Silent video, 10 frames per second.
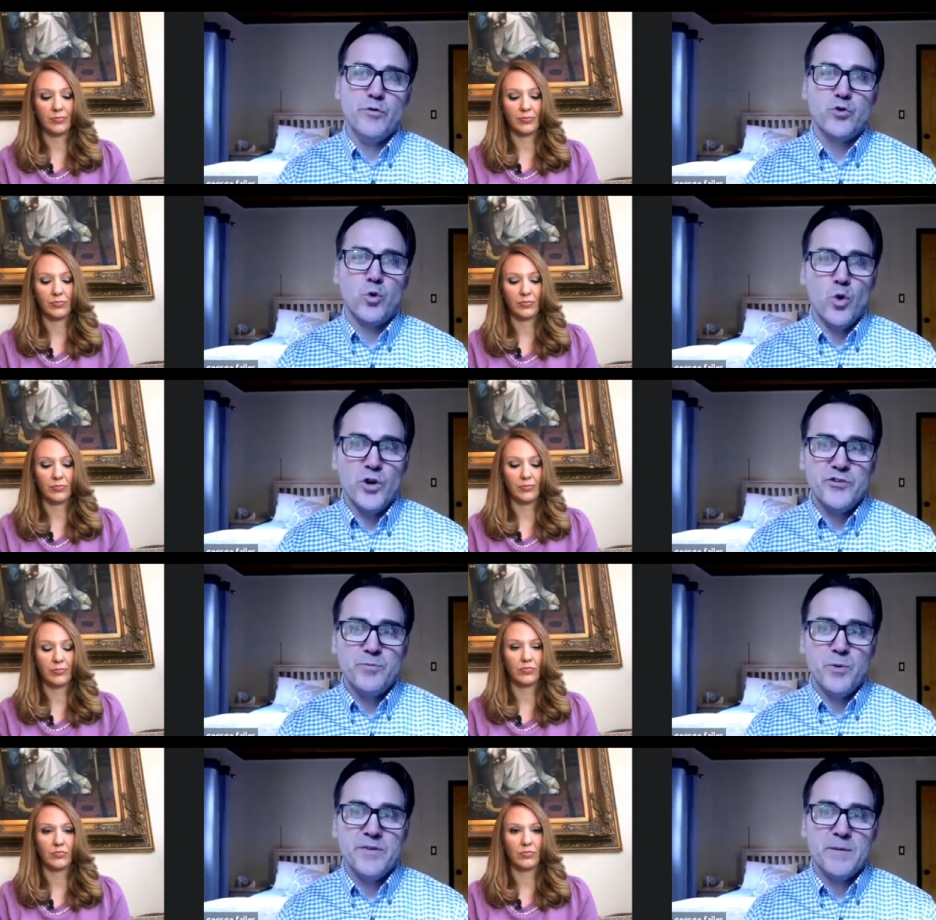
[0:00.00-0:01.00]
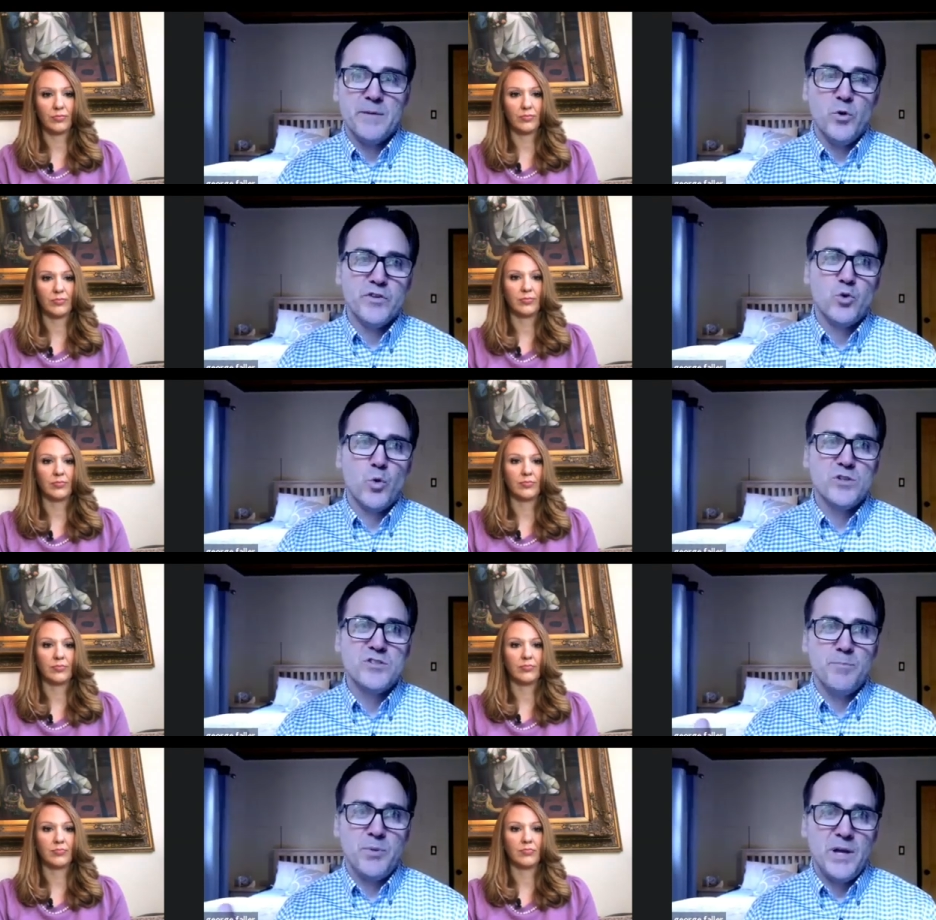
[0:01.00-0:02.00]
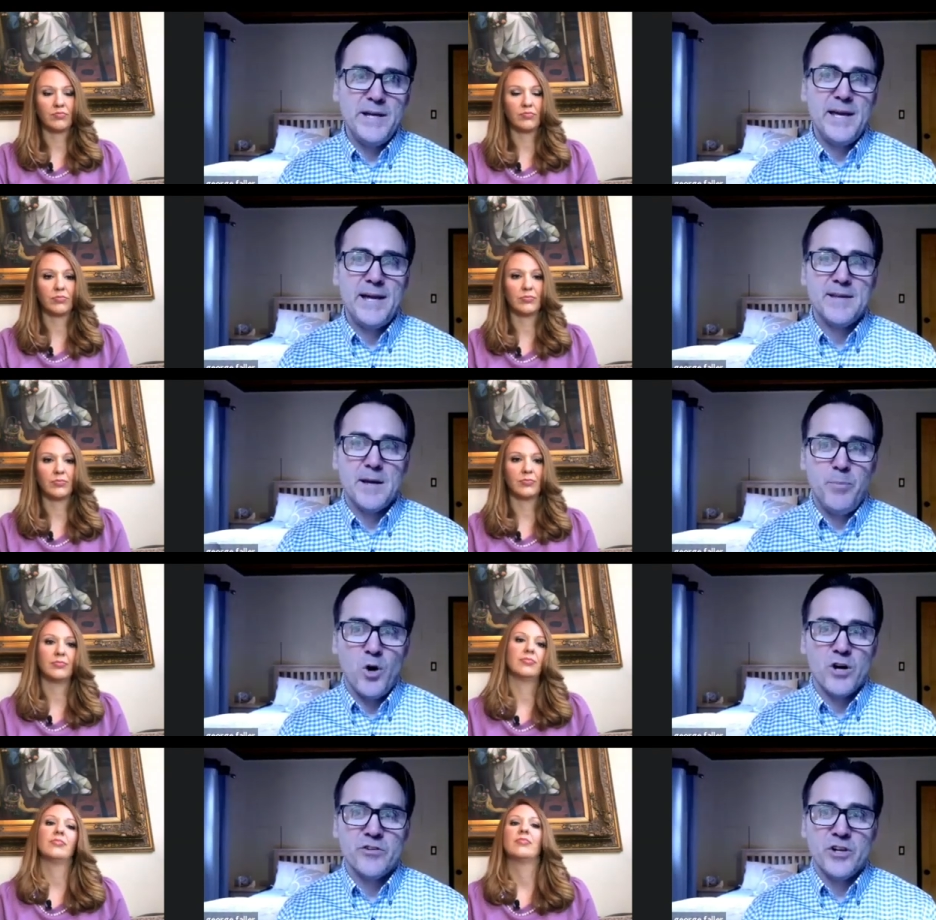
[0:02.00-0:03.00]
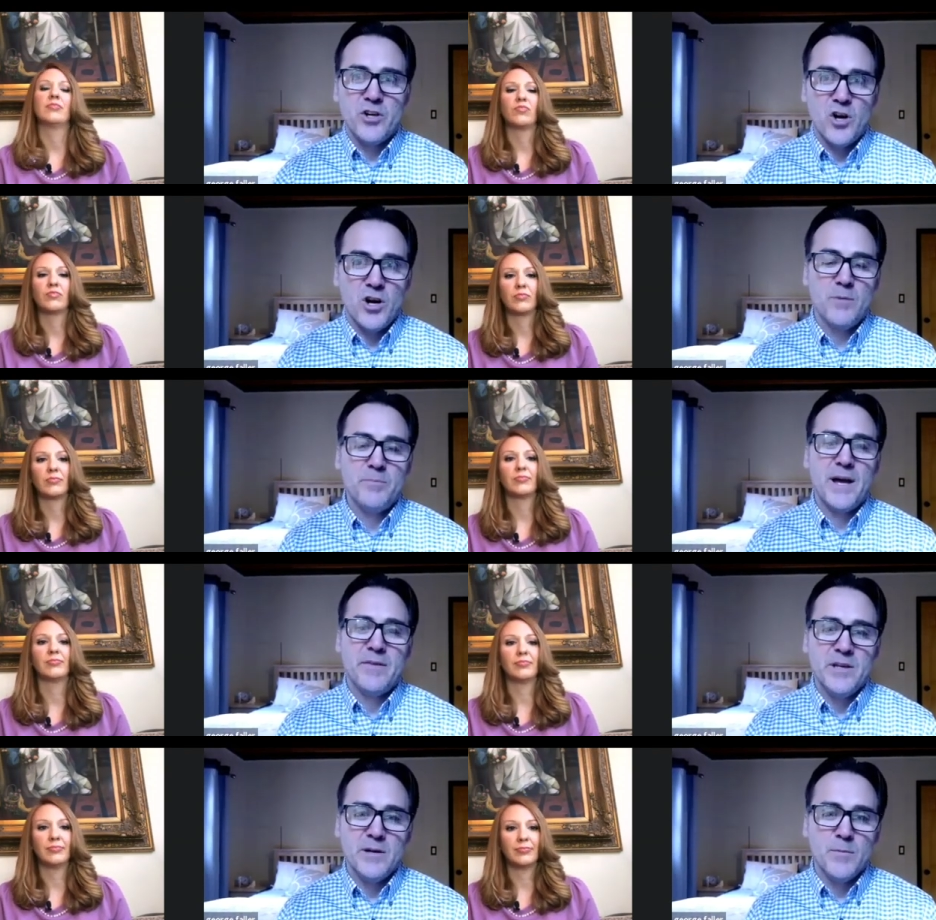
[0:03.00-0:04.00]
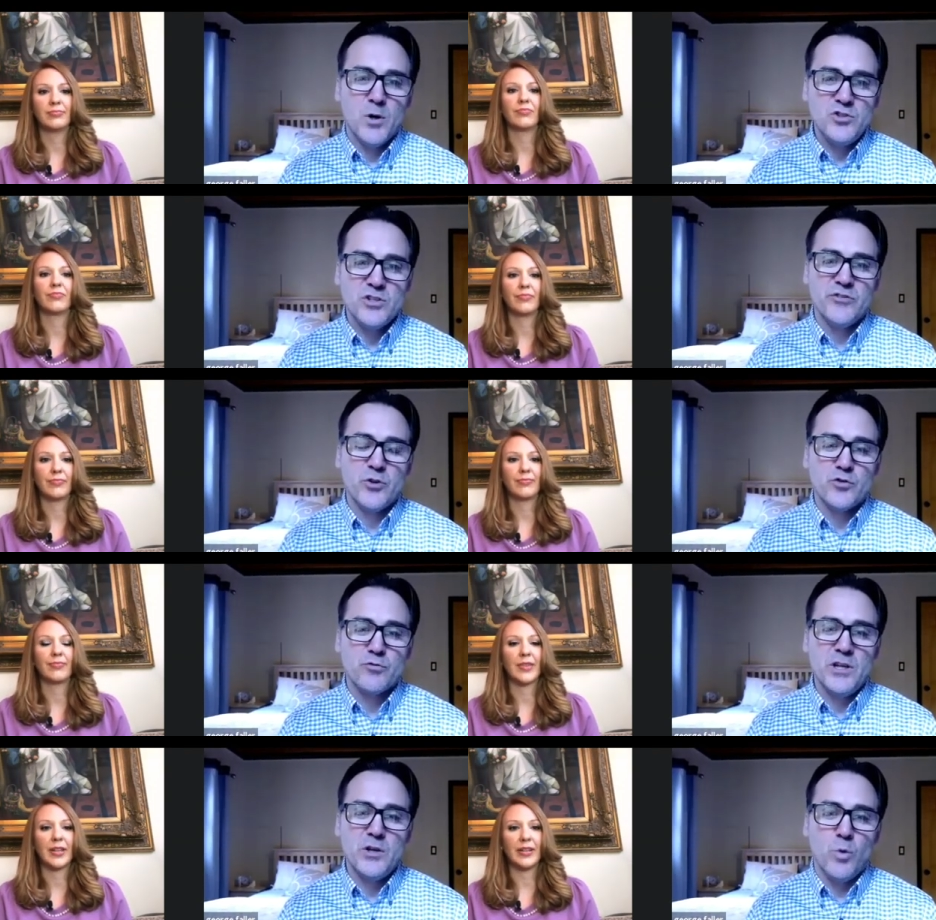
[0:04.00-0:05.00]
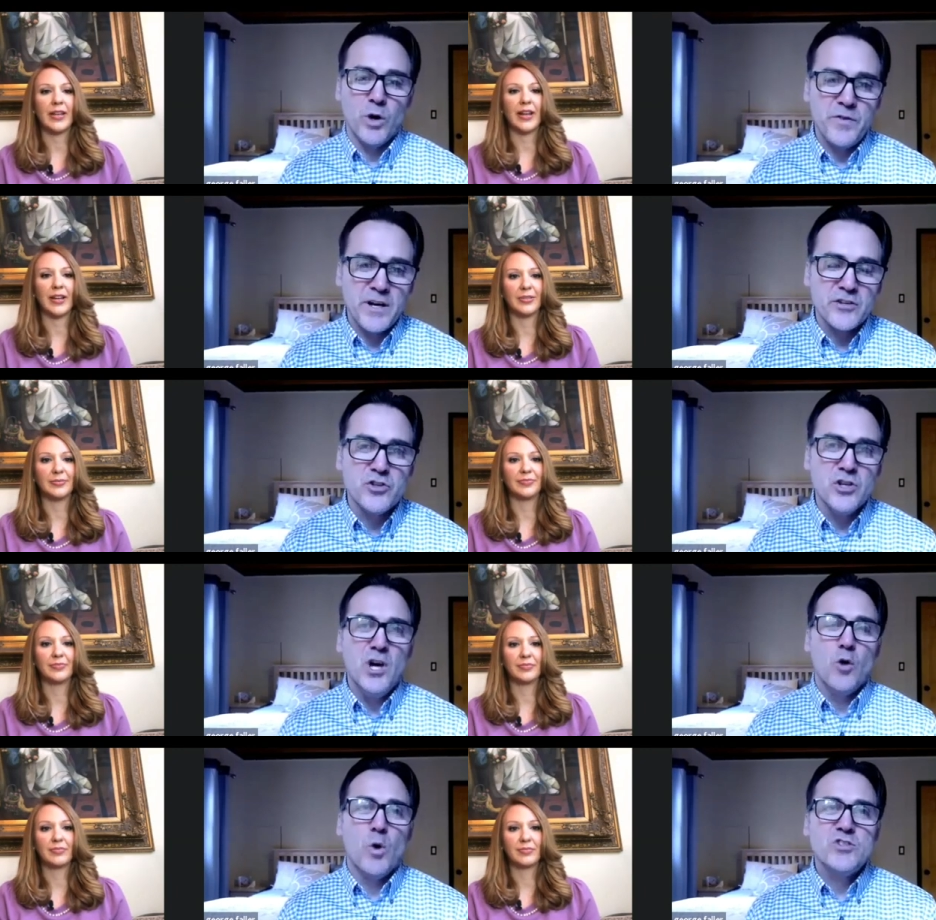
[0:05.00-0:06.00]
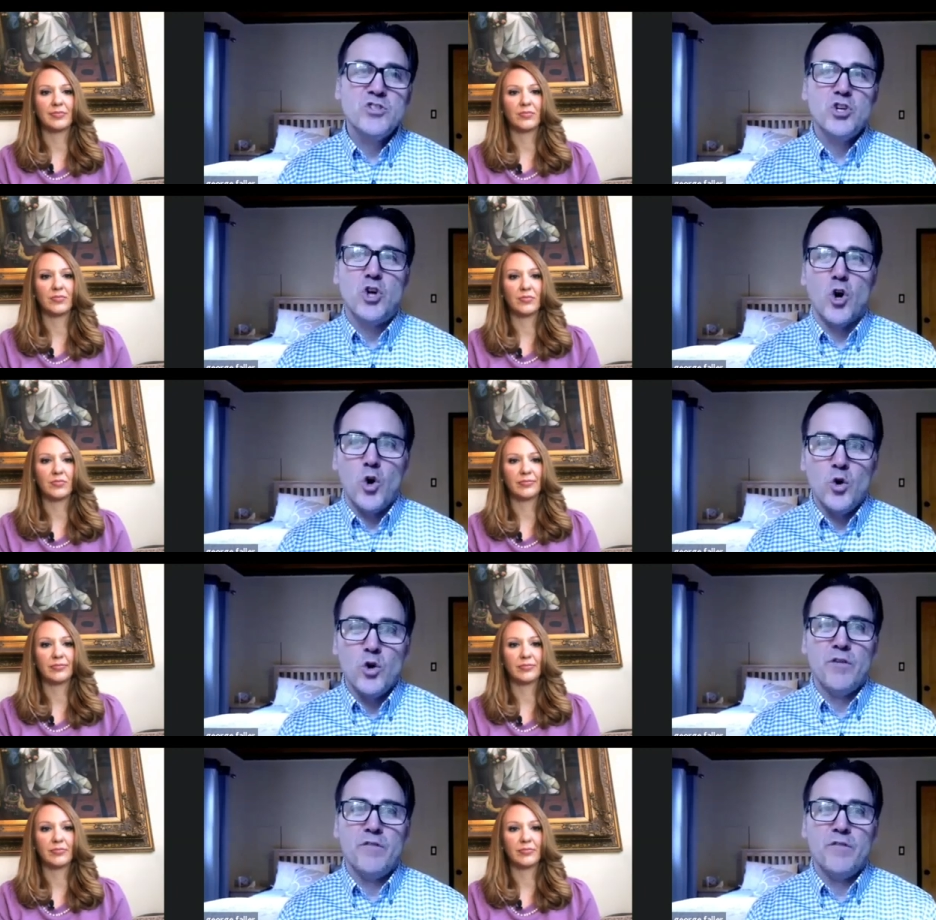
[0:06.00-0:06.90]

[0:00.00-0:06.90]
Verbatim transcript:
Speaker 1: towards, but they're moving towards to placate their partner and calm down the emotion. So it's really what they're, what's the goal of